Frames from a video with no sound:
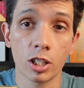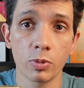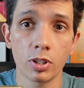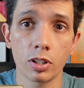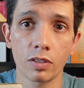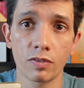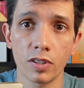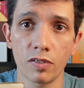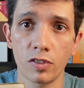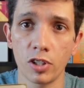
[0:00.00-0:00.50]

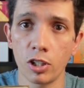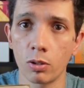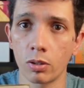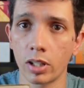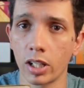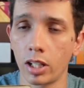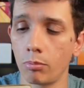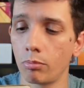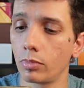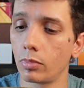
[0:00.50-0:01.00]
me of the video
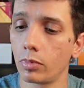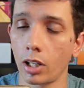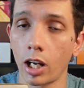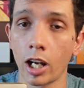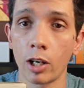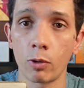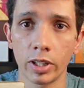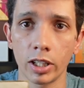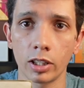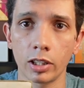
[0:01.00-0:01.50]
game.
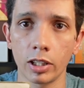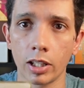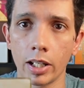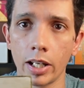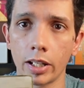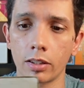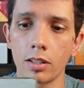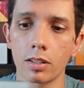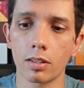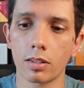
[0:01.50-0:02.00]
I really
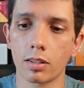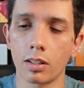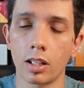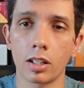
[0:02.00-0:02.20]
like this.